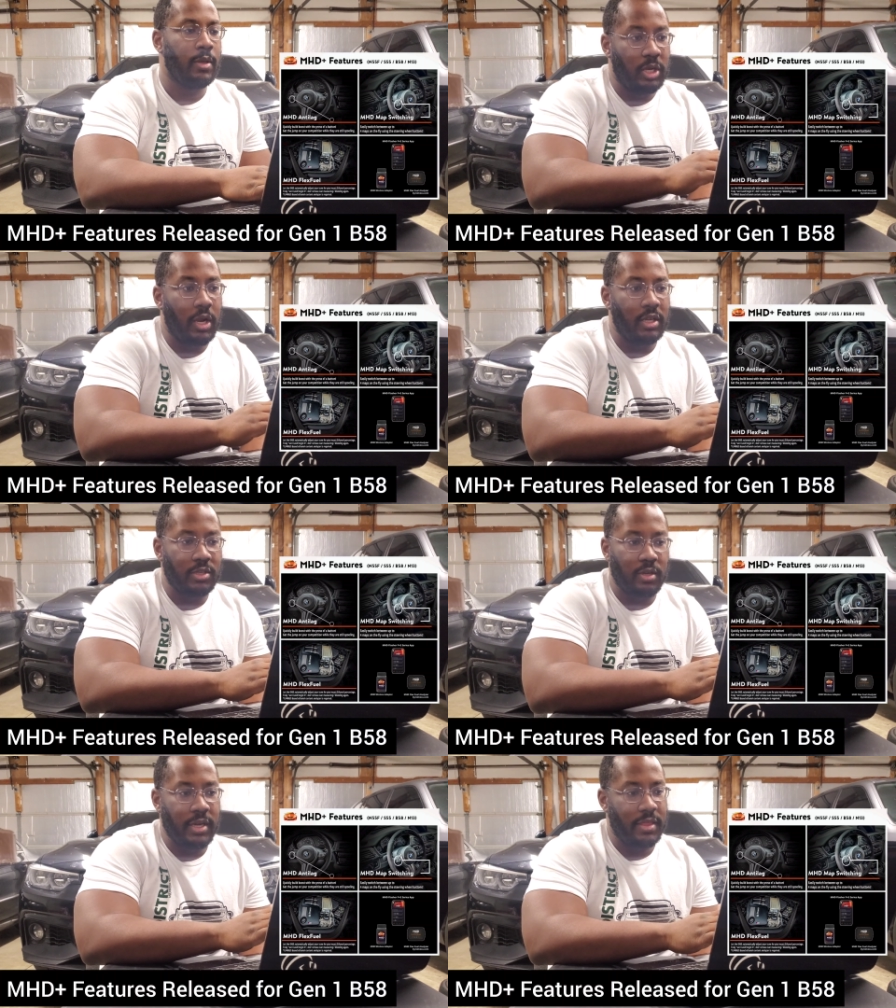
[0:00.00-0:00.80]
But
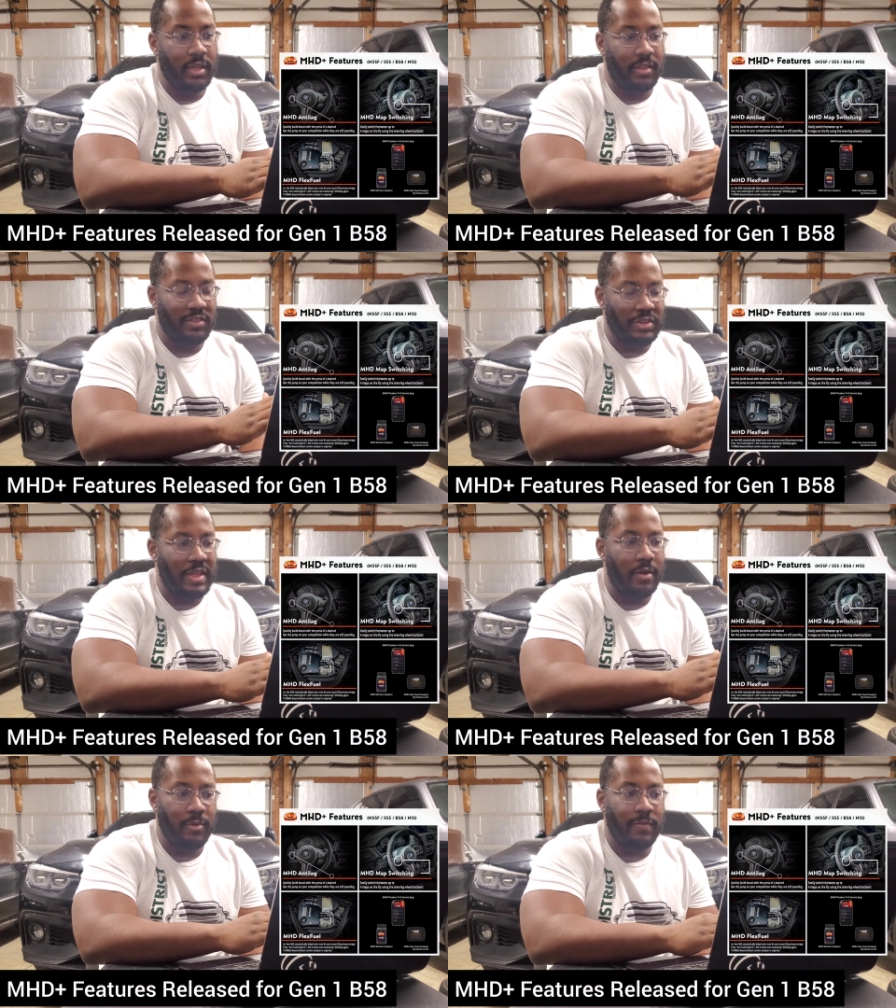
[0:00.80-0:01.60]
also, I think just
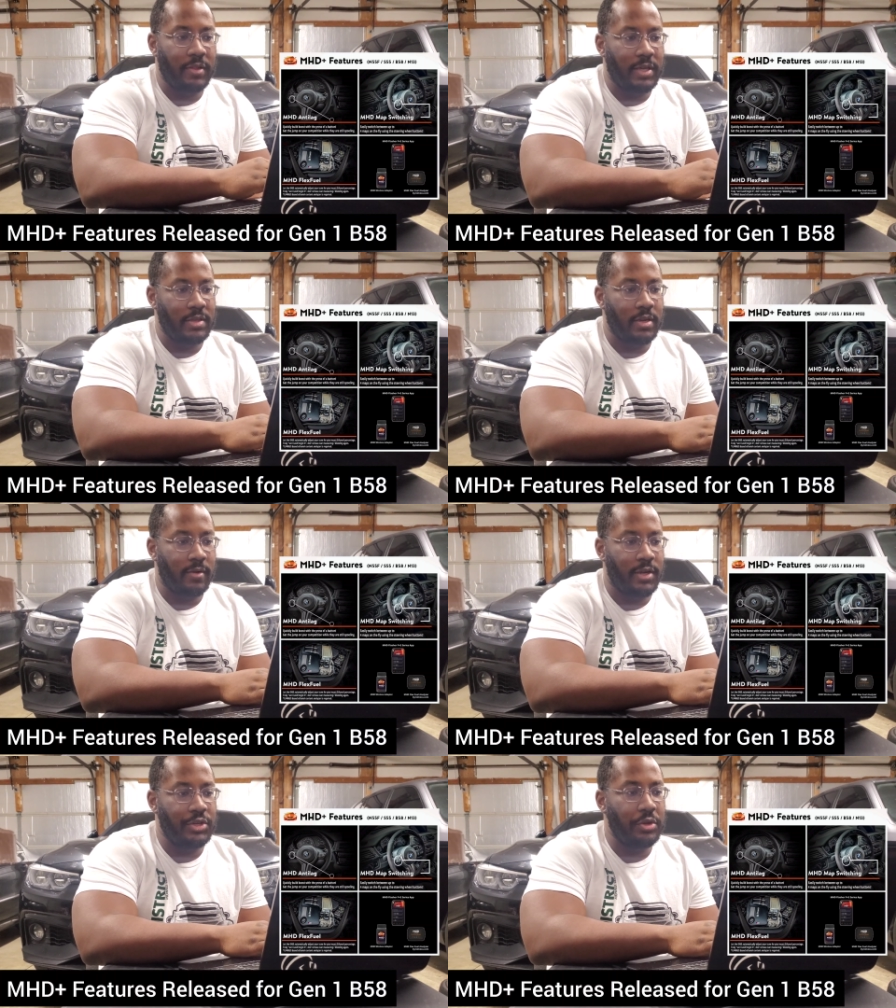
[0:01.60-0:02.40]
that reflex
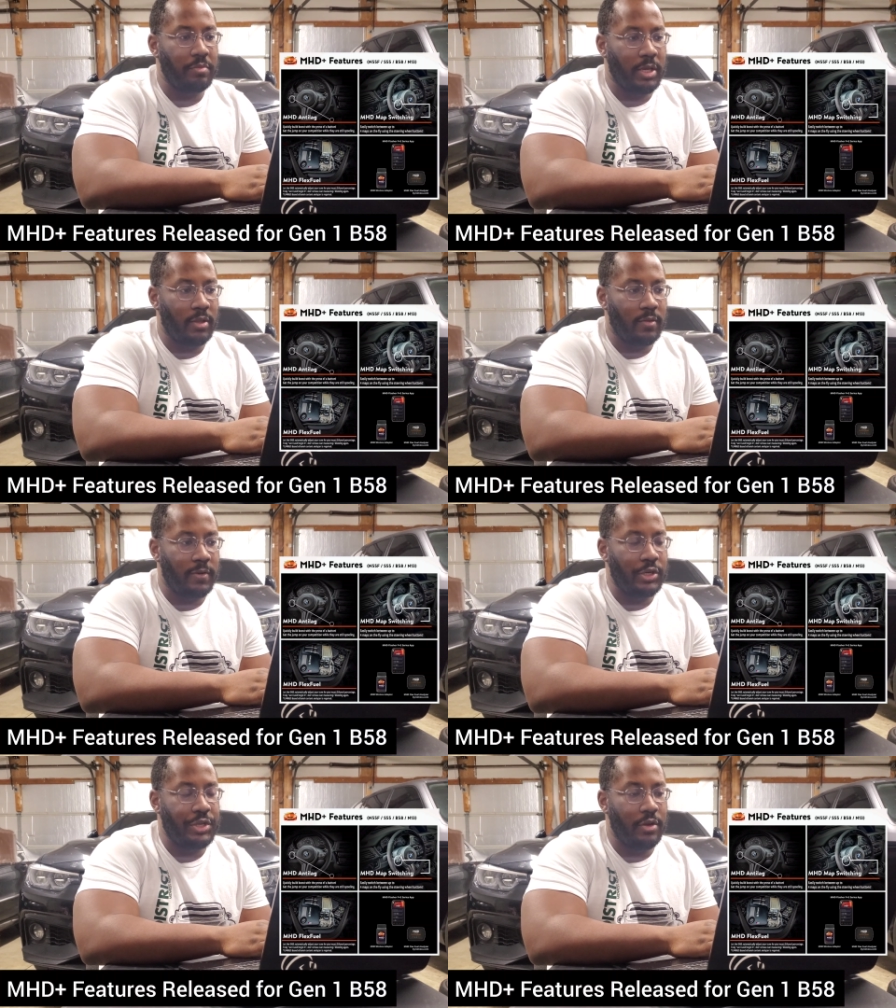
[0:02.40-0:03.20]
integration and being the
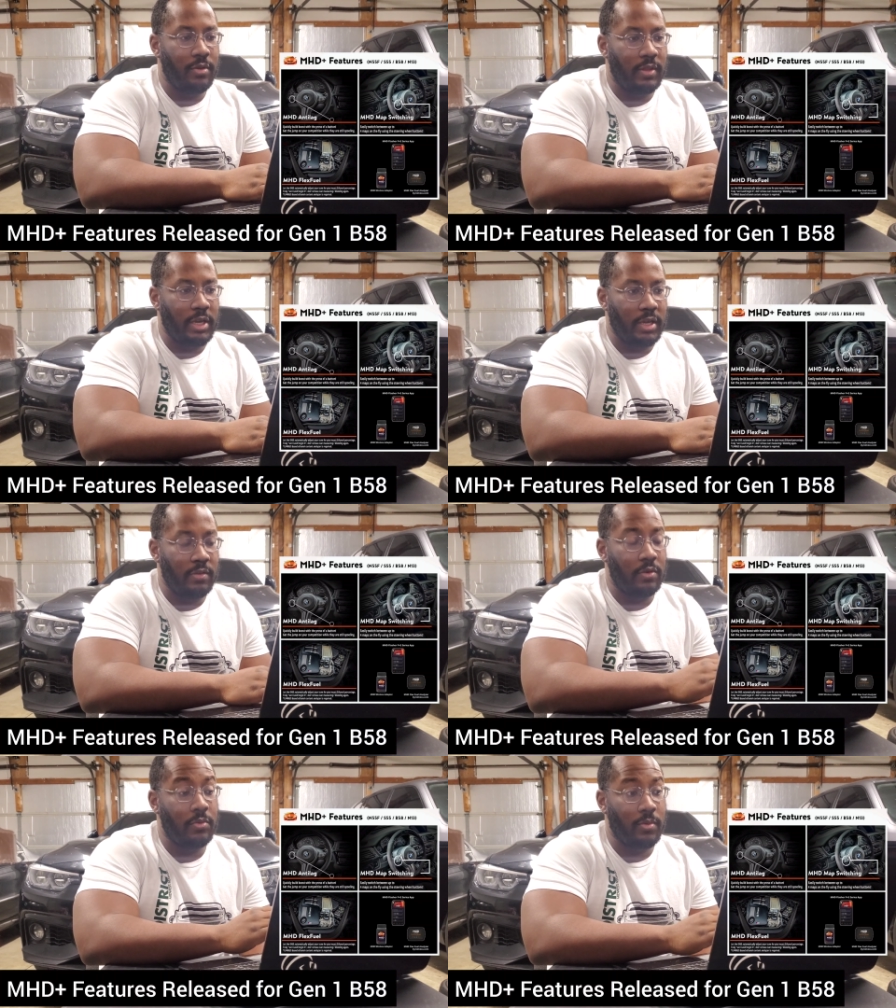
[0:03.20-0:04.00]
first to do that
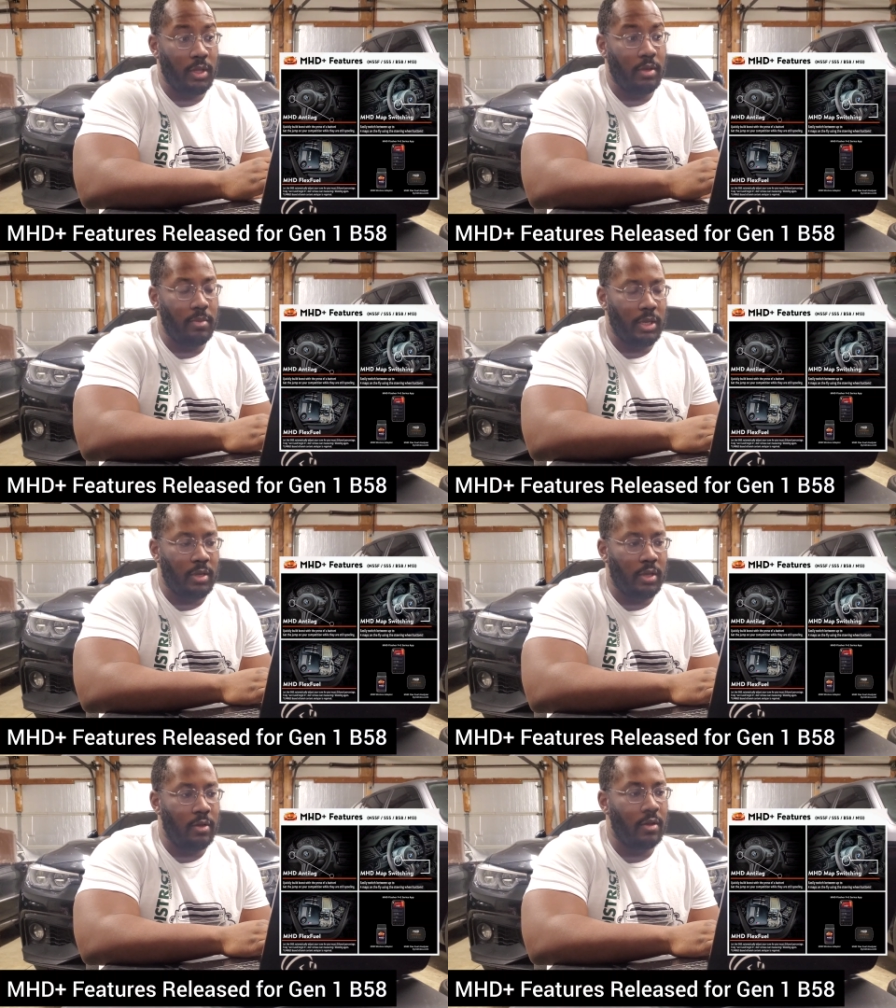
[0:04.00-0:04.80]
is a really big
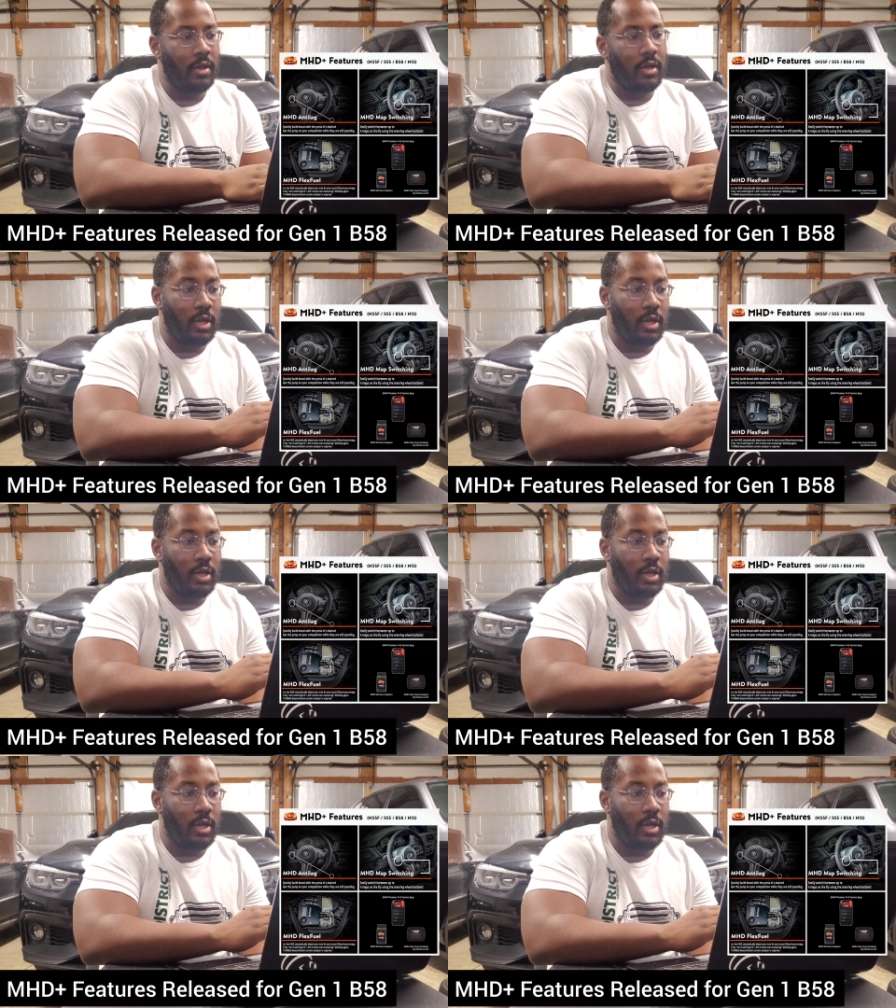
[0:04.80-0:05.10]
deal.